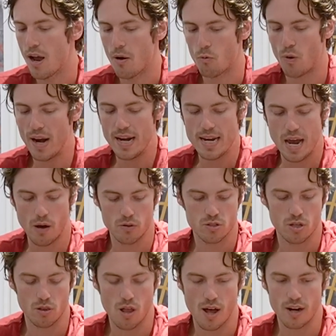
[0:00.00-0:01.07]
Right now,
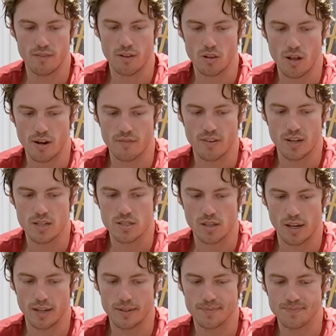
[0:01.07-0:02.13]
it's a lot of a lot of it is
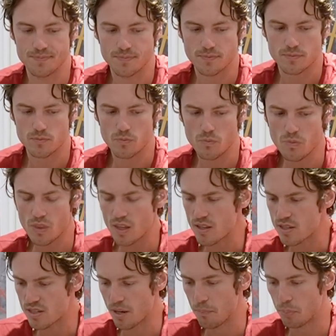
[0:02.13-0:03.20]
like
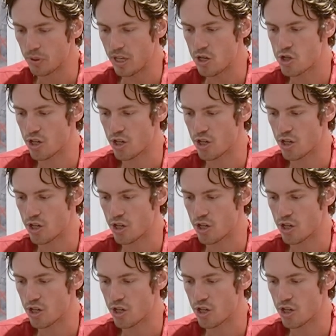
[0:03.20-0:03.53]
simply